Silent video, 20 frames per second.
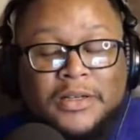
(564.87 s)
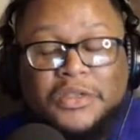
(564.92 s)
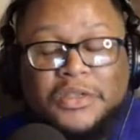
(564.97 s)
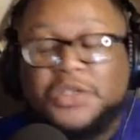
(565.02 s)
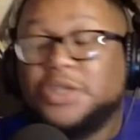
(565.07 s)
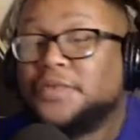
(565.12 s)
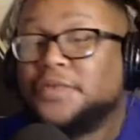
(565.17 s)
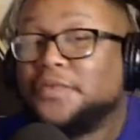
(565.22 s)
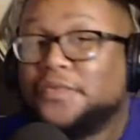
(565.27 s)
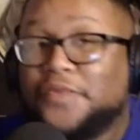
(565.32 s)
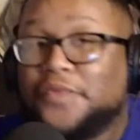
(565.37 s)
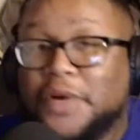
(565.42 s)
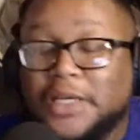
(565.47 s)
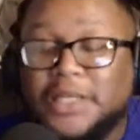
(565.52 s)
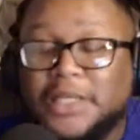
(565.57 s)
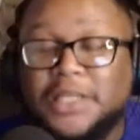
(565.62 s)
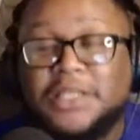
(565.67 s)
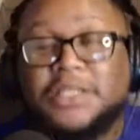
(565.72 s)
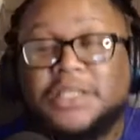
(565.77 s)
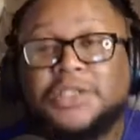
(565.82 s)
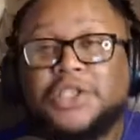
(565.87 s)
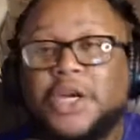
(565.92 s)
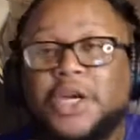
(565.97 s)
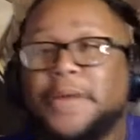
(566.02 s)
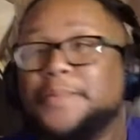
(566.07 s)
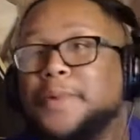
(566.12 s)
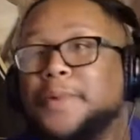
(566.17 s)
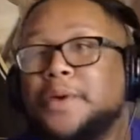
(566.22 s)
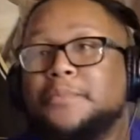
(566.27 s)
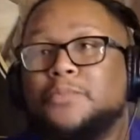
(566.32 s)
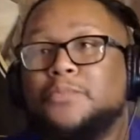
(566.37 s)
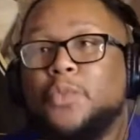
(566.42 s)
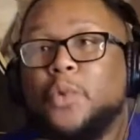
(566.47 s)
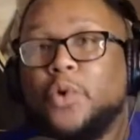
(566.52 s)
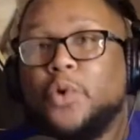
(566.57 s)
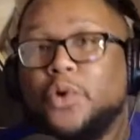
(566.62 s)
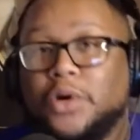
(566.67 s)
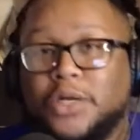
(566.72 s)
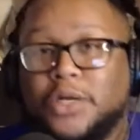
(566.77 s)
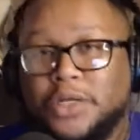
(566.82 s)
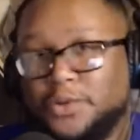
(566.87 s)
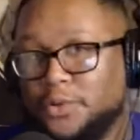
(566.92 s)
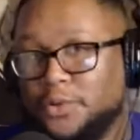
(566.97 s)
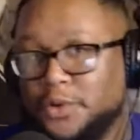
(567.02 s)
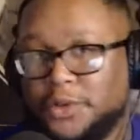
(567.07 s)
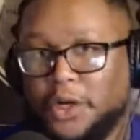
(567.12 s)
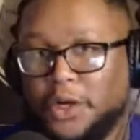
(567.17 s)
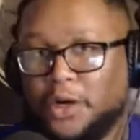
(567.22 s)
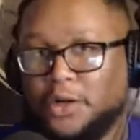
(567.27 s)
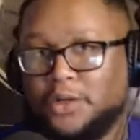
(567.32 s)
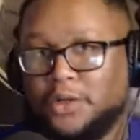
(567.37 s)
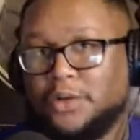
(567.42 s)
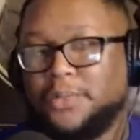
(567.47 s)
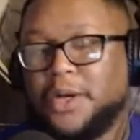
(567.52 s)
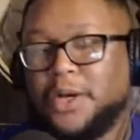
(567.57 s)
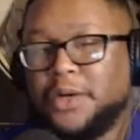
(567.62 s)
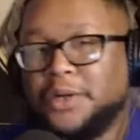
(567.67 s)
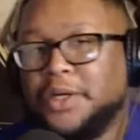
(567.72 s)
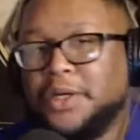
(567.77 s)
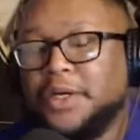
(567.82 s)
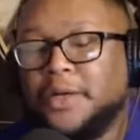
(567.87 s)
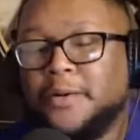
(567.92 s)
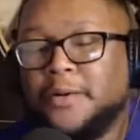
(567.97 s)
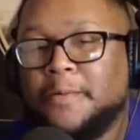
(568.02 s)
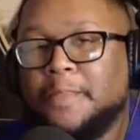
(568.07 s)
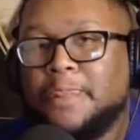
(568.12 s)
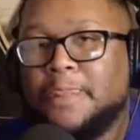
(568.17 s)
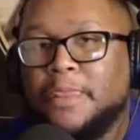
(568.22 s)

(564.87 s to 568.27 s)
It's just fucking JP Morgan we're talking about here.